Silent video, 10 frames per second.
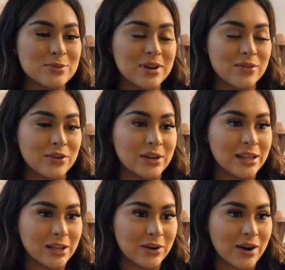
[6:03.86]
whenever
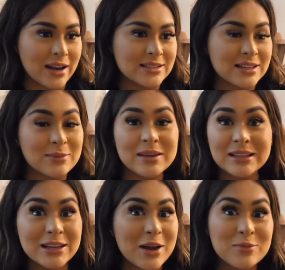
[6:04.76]
he cries and I'm like,
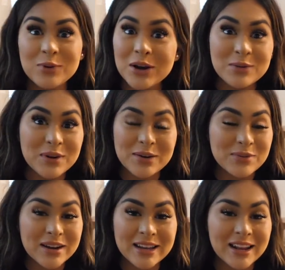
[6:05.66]
Liam, him, run, run,
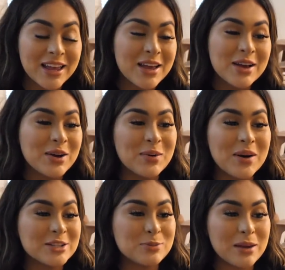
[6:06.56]
run. Go
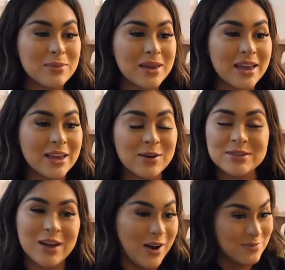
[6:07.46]
watch Baby A. He
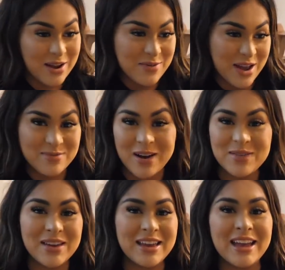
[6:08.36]
goes, on
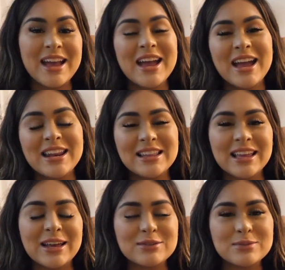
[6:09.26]
my way, mommy. And he
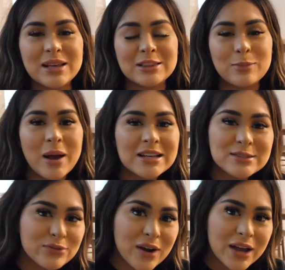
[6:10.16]
like gives him like the
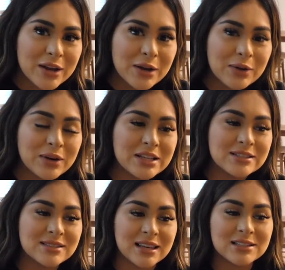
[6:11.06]
pacifier or he
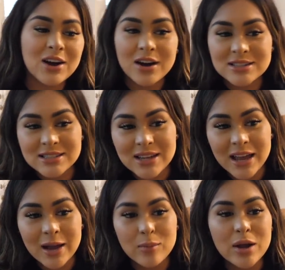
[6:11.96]
just like talks to
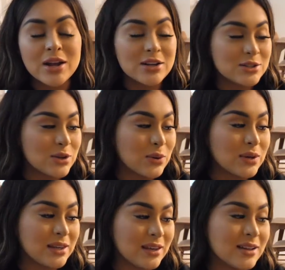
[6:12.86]
him. So
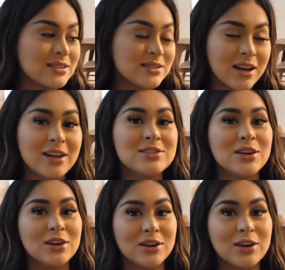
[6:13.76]
he is such
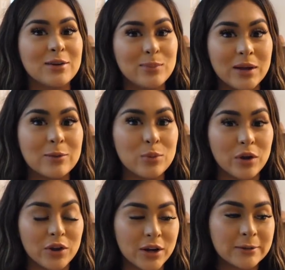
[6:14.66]
a good big
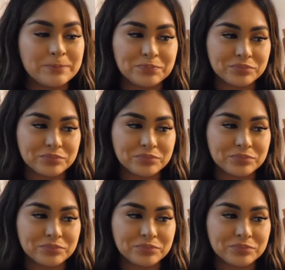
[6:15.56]
brother.